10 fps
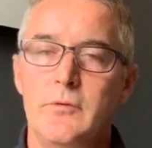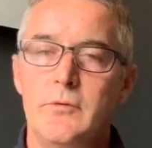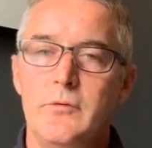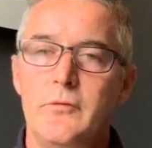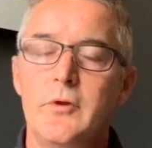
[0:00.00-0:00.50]

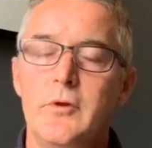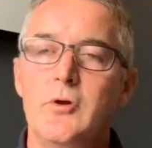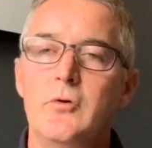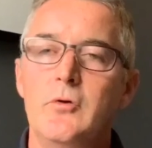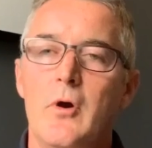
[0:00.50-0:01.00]
through the
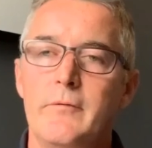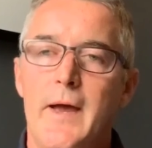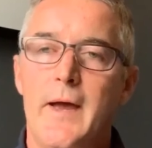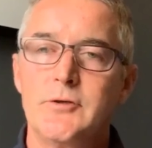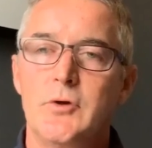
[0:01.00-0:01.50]
glue of
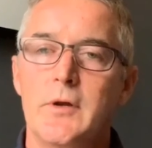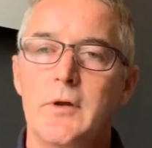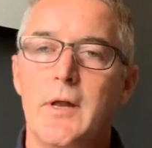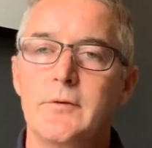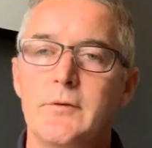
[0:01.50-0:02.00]
Azure and
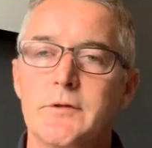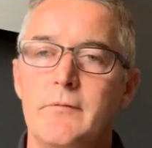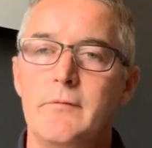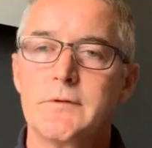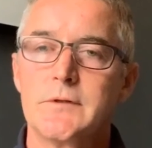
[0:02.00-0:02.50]
cloud
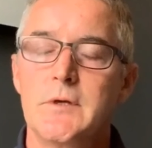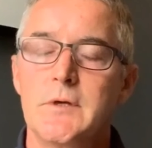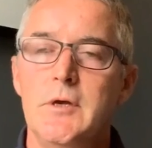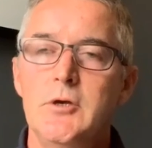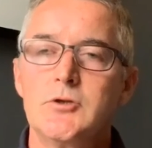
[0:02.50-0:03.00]
services.
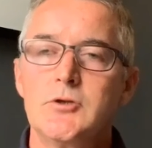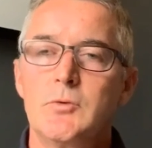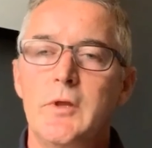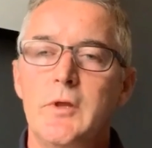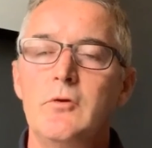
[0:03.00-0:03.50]
So
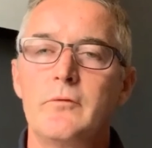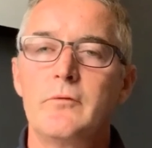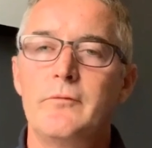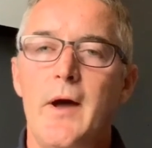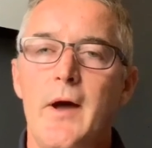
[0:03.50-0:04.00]
within those
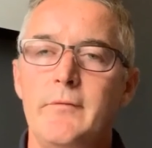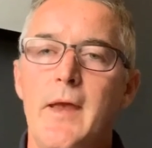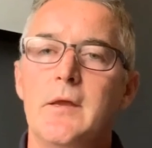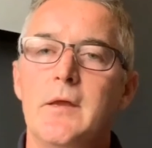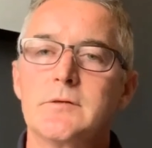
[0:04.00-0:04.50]
5
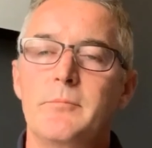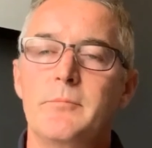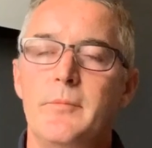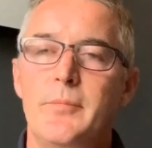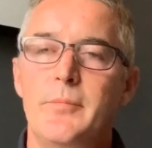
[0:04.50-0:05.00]
areas, I'm
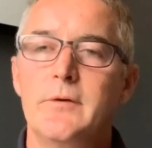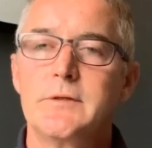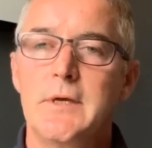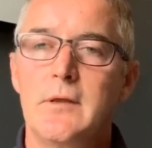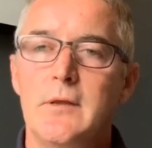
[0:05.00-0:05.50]
proud to
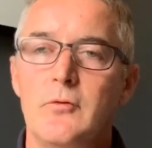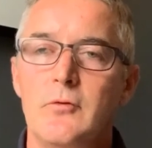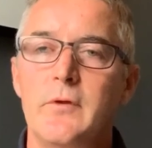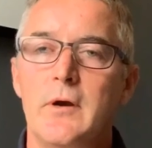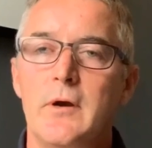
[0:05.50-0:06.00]
say that
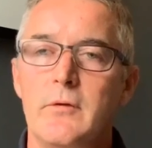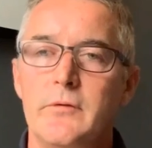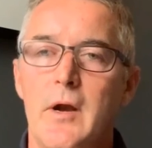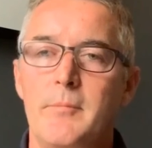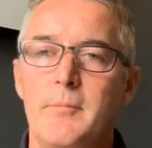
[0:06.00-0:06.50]
those are
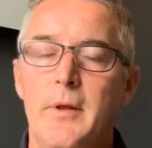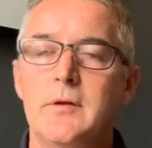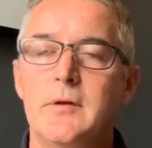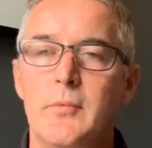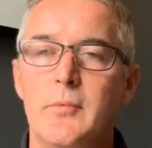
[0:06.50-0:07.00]
our
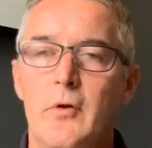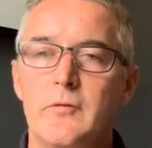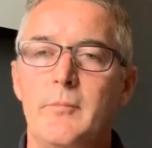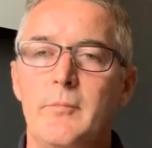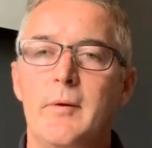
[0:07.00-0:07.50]
building blocks.
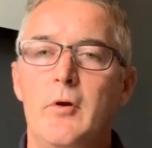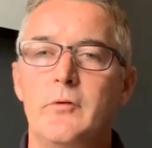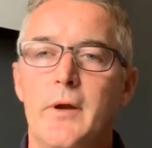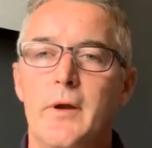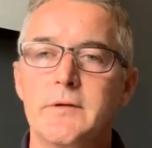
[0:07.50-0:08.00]
I'm
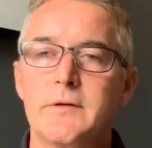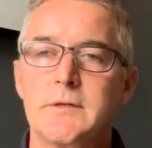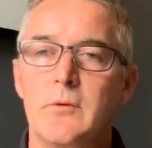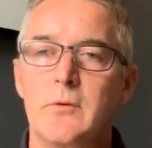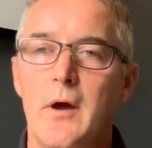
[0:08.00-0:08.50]
also proud to say
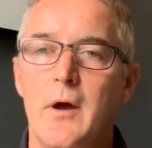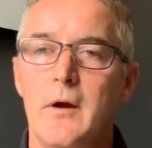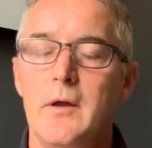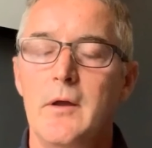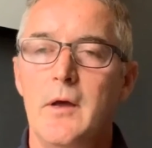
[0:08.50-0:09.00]
that we are
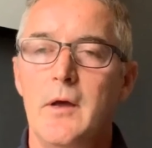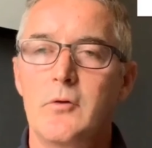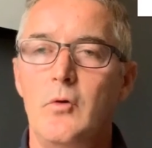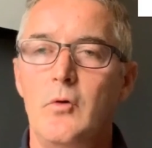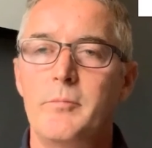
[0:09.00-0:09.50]
a
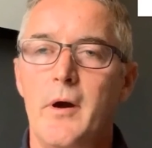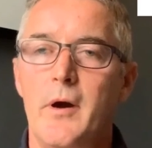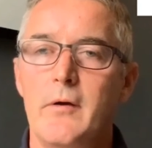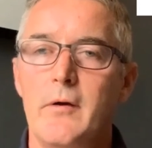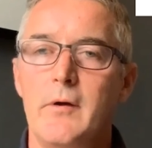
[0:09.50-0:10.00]
gold
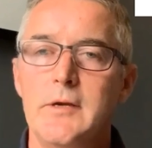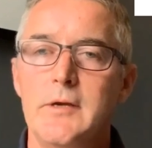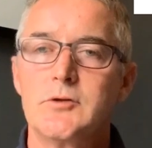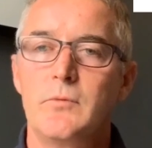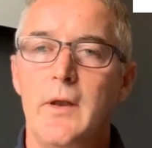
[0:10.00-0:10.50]
partner in
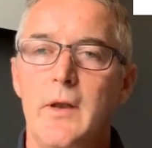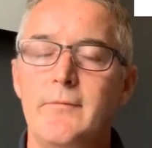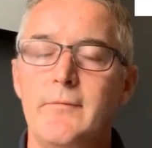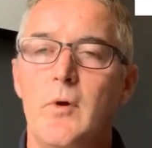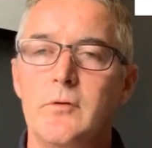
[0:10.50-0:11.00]
each and every
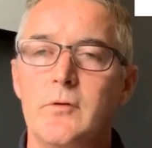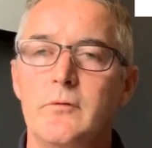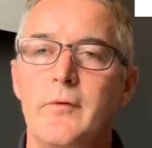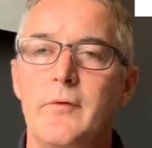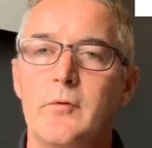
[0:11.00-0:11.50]
one of those
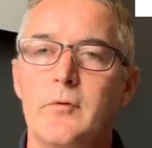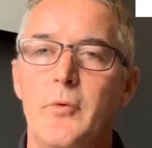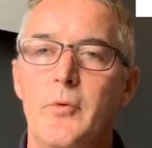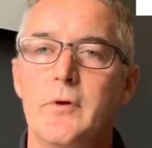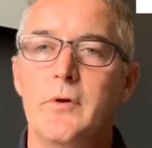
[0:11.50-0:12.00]
5
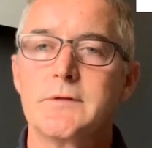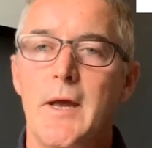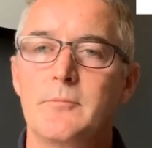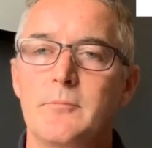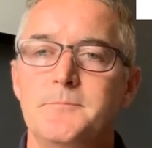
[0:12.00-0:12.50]
components now.
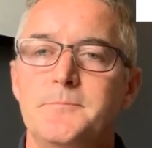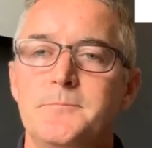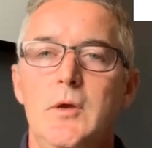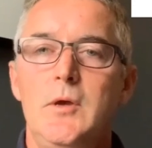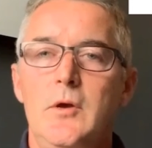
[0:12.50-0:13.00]

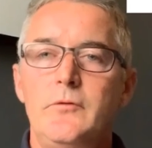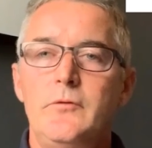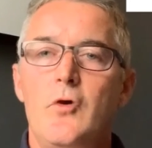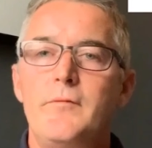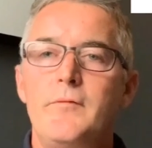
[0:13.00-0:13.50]
So
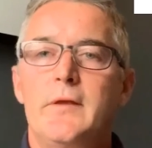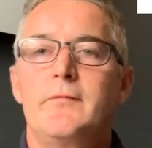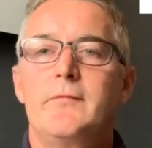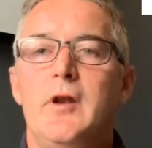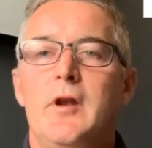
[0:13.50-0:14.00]
hopefully that's given a
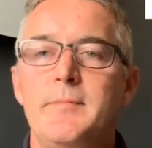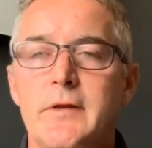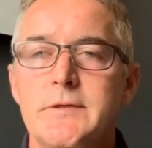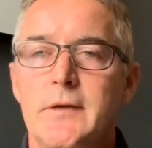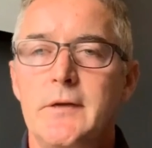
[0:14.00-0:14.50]
little bit of an
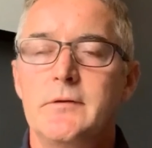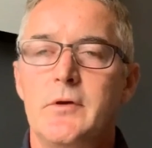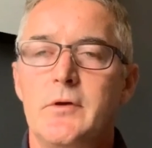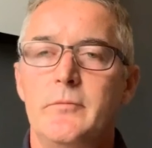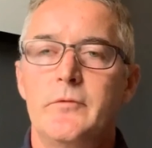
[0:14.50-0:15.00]
insight in
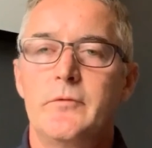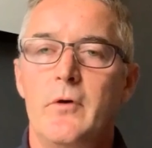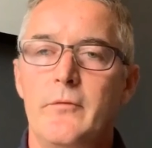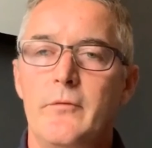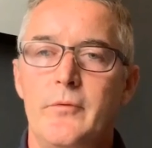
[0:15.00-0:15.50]
terms
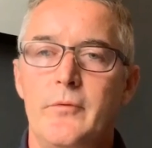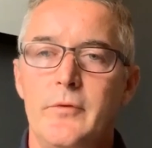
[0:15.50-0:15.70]
of the